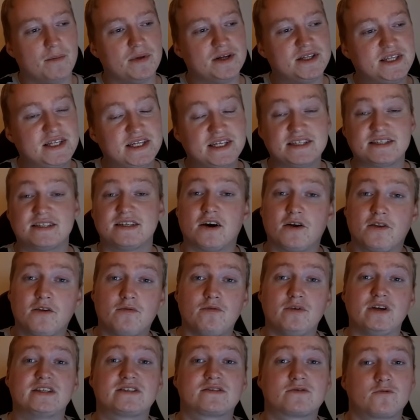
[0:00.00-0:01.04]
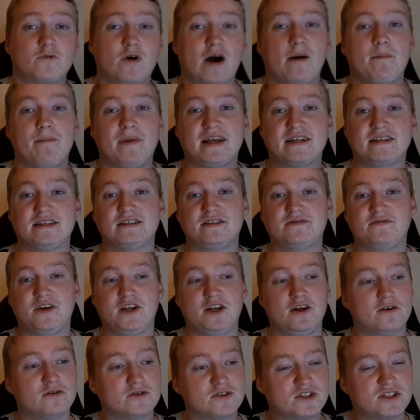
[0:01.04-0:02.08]
But these are the reasons why I make these
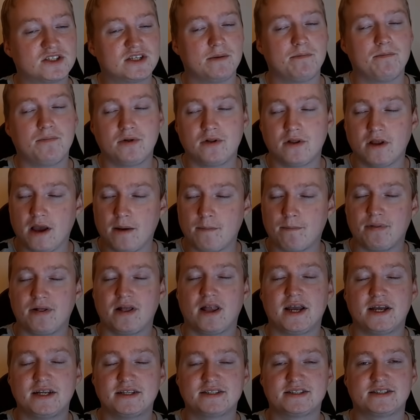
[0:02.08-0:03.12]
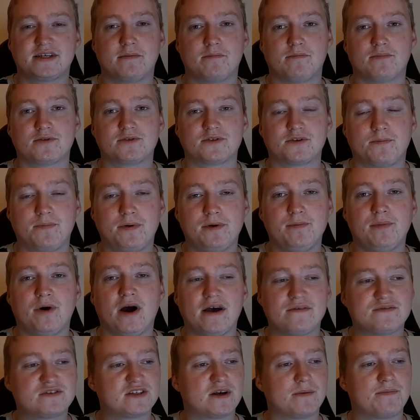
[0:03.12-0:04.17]
videos simple and plain simple. So people
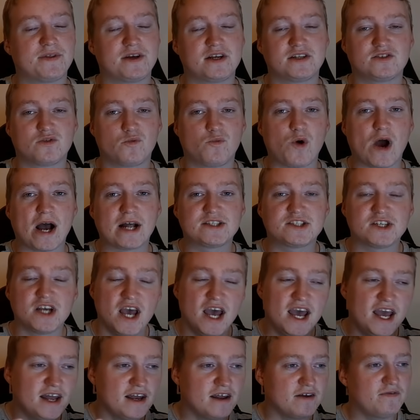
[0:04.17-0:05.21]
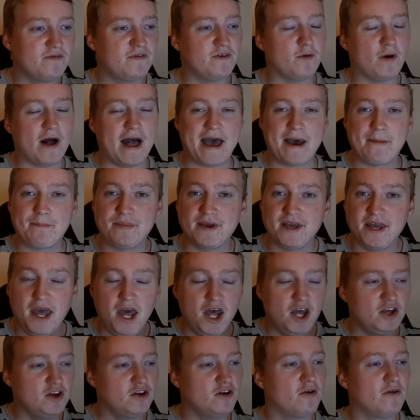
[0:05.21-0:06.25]
have something to watch. They feel happy.
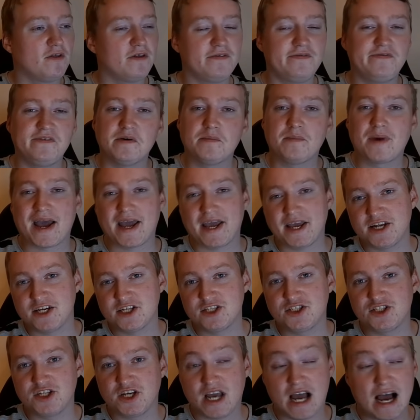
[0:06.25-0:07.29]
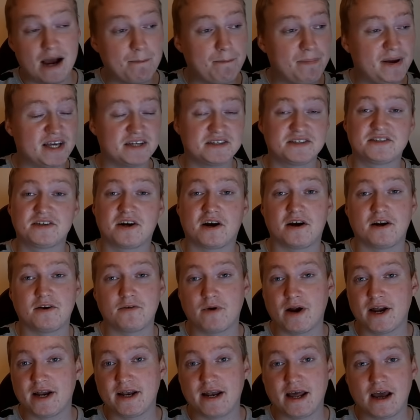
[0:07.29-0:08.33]
You know, they feel my energy. I'm pissed tired
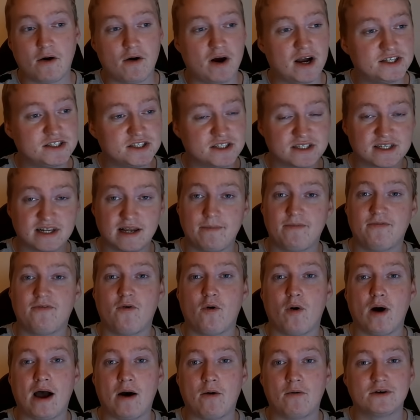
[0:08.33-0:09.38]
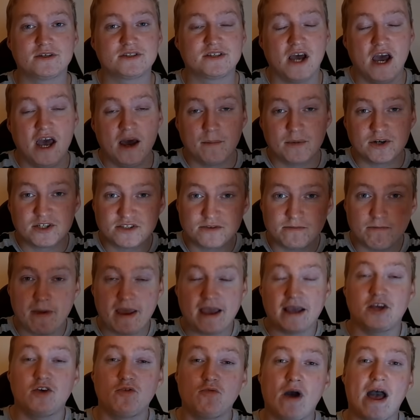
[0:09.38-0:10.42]
right now. I just slept 4 hours. But to
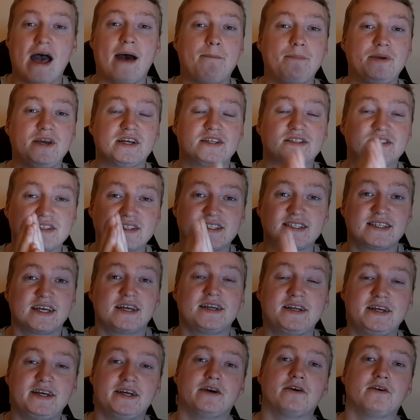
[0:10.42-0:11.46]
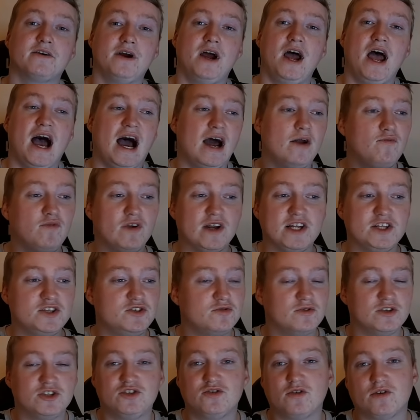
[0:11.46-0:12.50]
make you happy and to sit here, I really
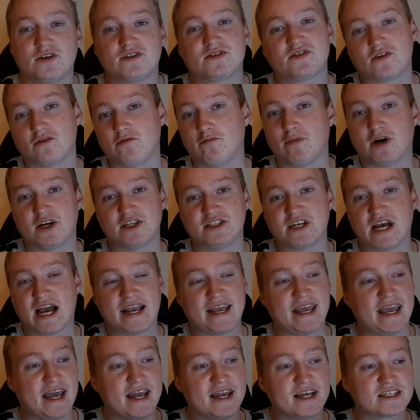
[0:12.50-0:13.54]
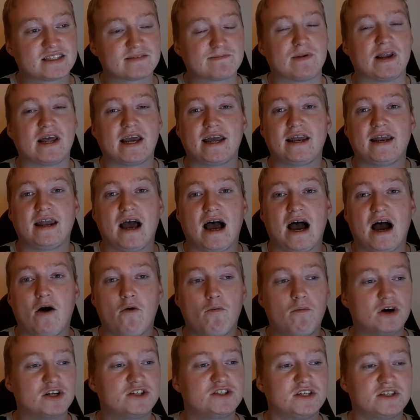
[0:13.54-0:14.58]
do enjoy it so much. I can't explain how
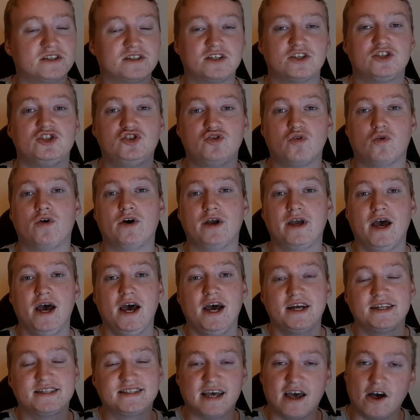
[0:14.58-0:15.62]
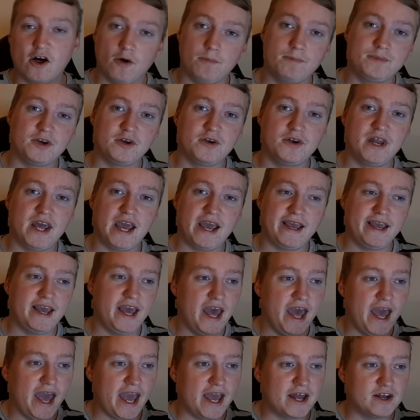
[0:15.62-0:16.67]
much it's a joy to help your day
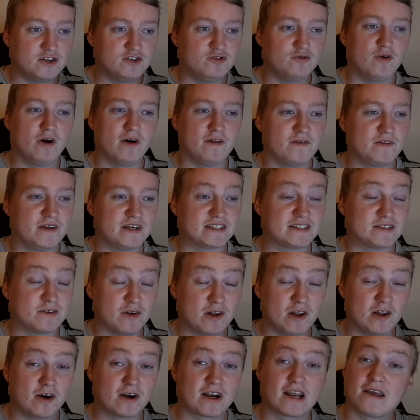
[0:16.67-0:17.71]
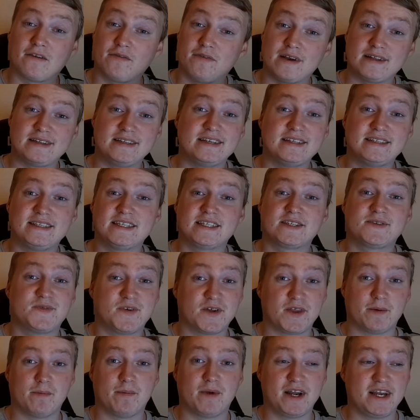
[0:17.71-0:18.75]
and do all this. Look, if I did this
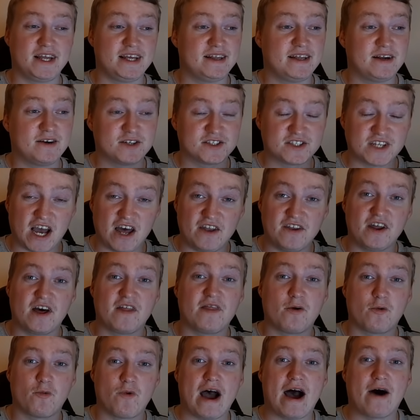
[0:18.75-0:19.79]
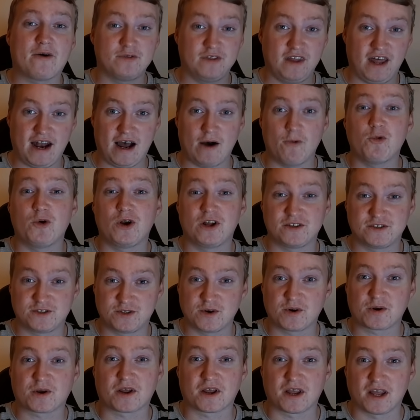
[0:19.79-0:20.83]
for the money, there's another route that I would have
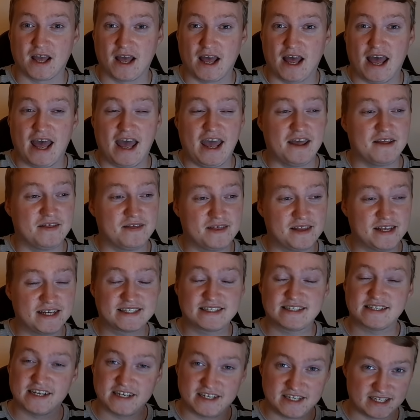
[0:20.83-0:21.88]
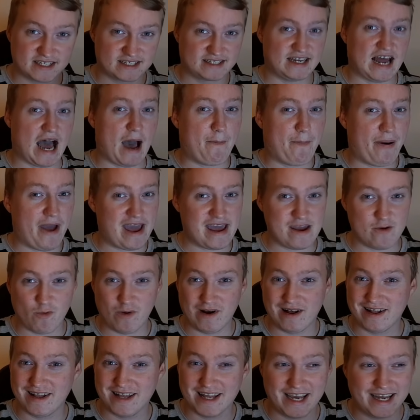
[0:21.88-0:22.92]
took. This does not pay
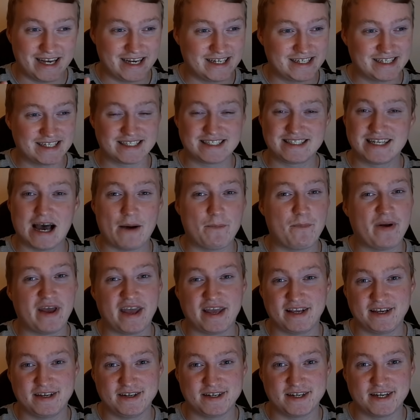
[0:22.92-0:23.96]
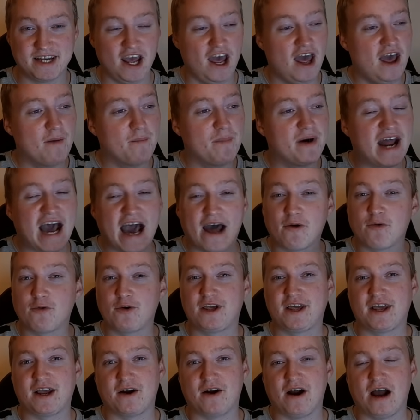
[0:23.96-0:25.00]
well and it does not pay good, but I don't
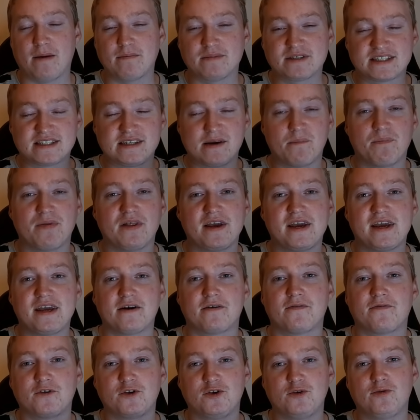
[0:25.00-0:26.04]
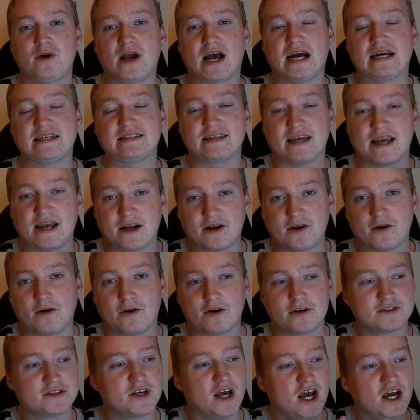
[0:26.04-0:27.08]
care. I'm simply here for you guys and
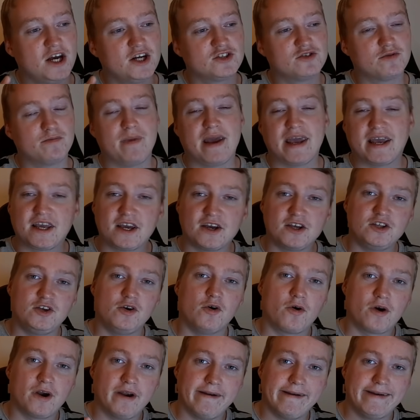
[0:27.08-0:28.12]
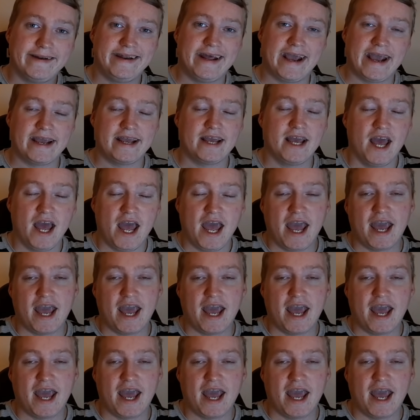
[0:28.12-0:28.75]
girls to make your day.